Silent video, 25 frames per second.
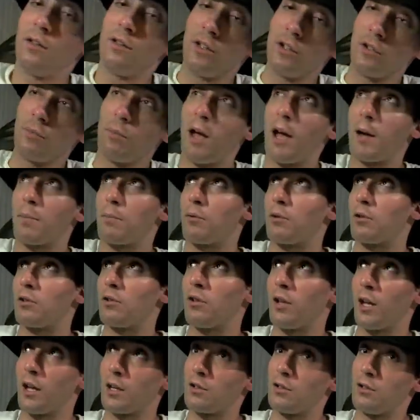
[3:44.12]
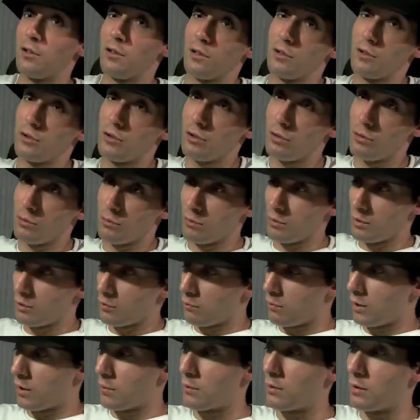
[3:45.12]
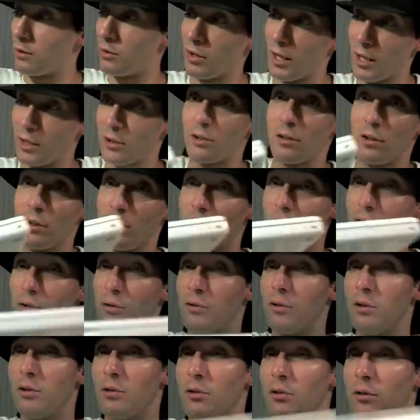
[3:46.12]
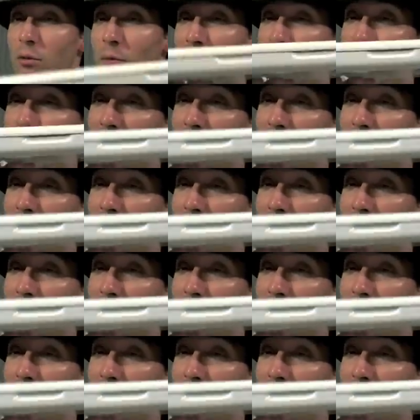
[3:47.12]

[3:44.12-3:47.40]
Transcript: This MacBook is actually this white one is actually the 2-year-old